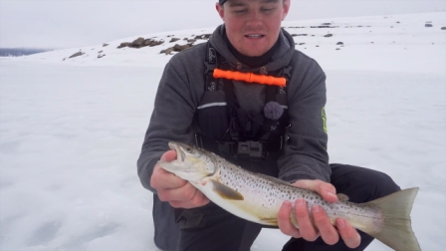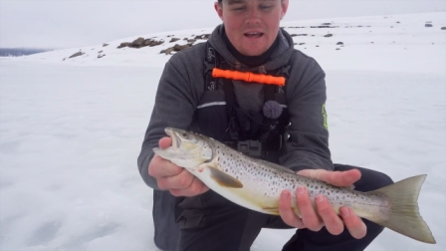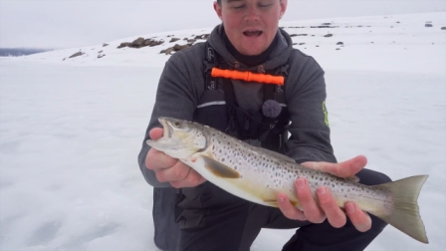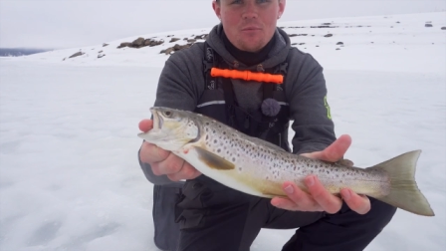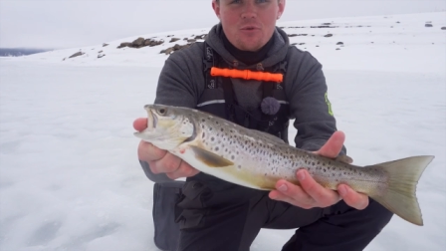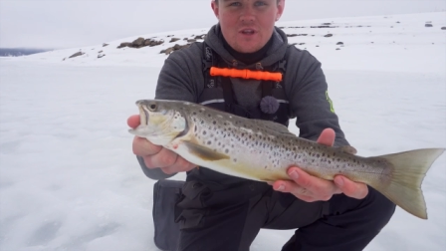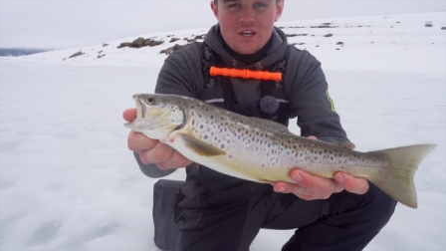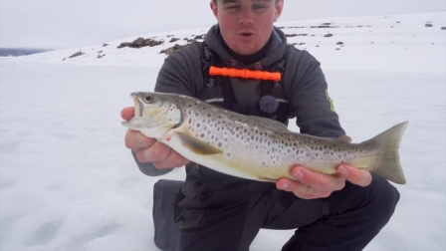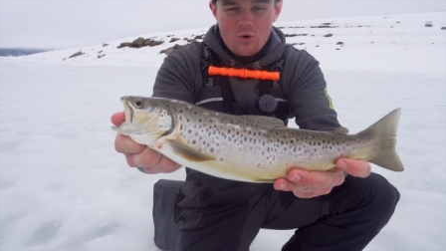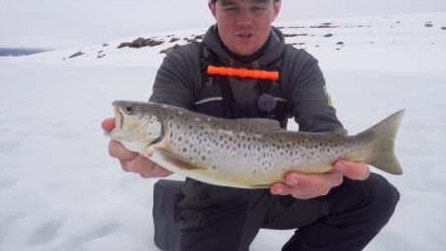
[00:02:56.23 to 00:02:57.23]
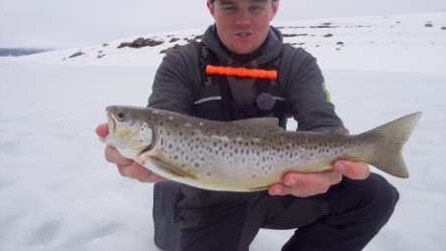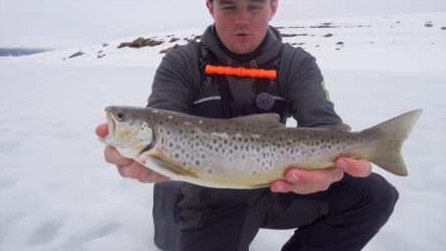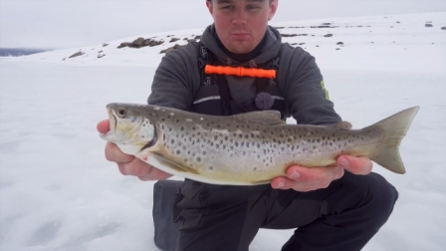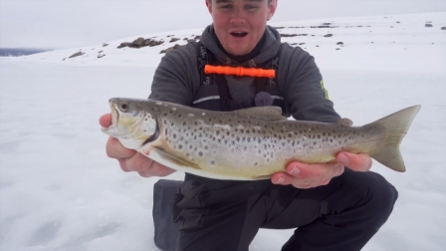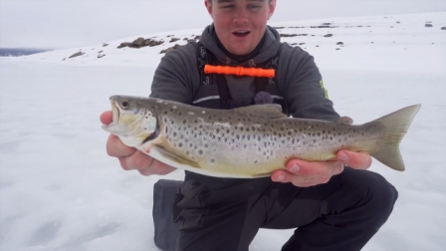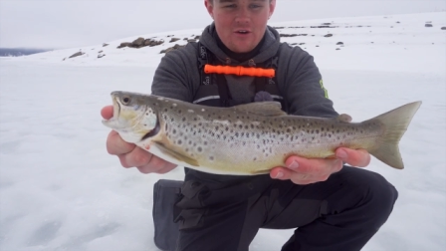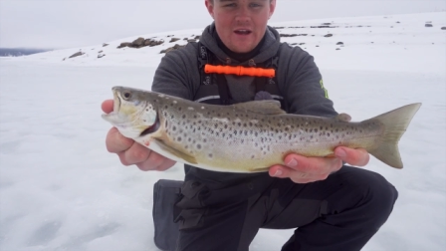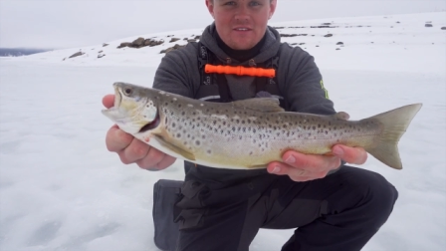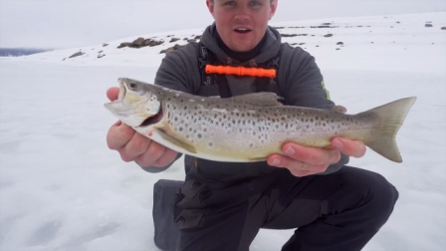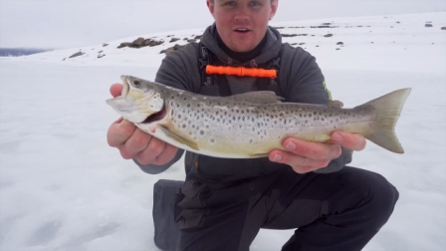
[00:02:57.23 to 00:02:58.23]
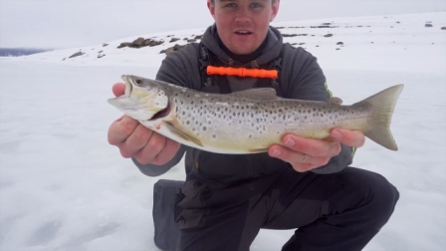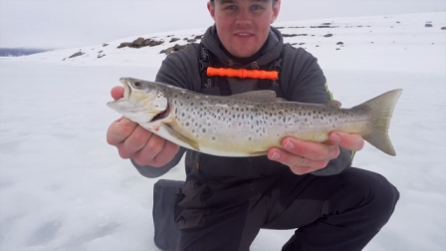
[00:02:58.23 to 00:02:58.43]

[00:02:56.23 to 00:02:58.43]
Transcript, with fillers: An absolutely gorgeous little brown right there.